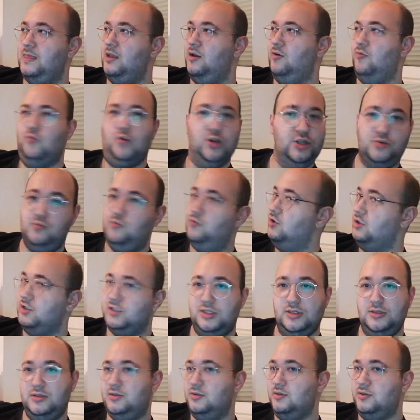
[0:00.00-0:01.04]
which
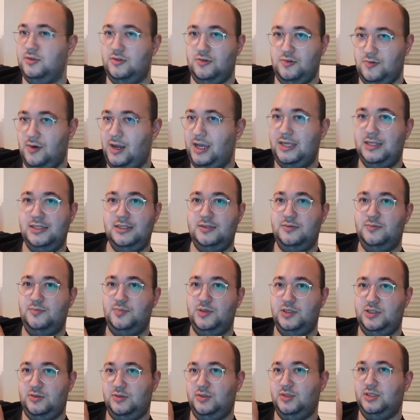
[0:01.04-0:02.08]
wasn't great
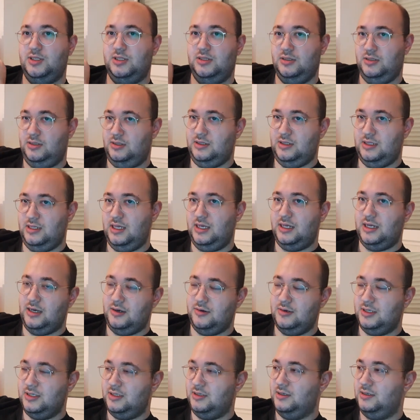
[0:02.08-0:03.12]
because
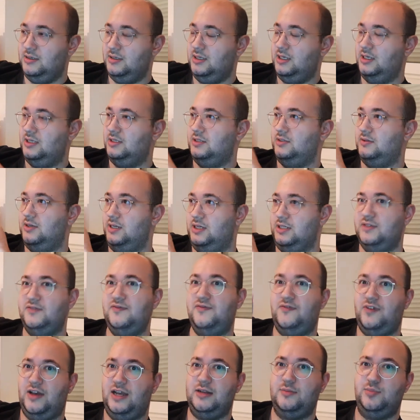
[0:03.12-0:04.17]
it's
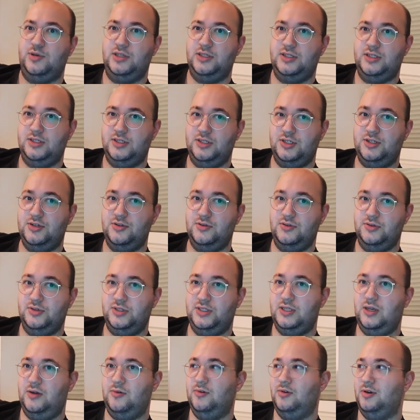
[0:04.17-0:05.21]
fat person
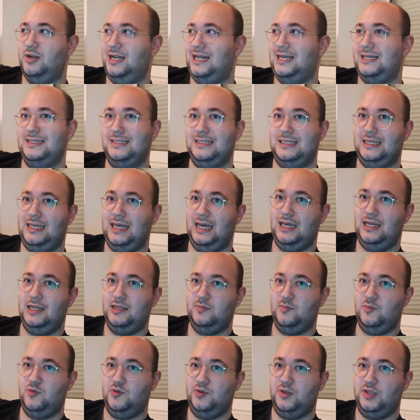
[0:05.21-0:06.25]
shorts. They were
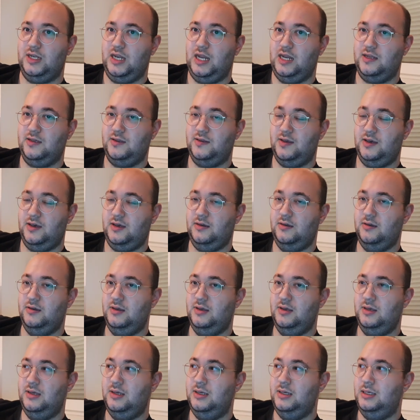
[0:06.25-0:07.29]
elasticated more than anything,
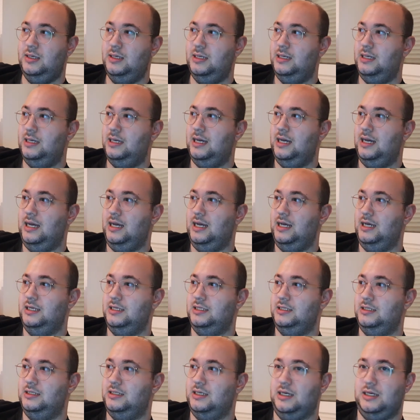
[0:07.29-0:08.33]

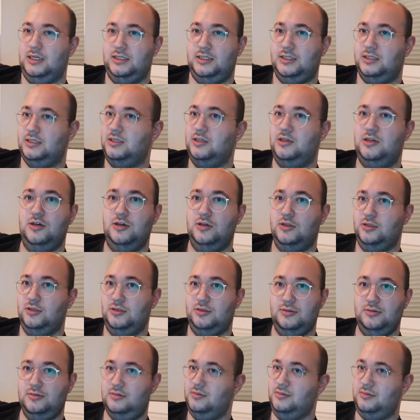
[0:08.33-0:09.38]
and I just
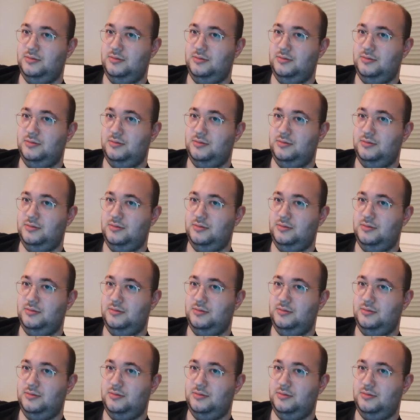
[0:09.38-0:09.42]
couldn't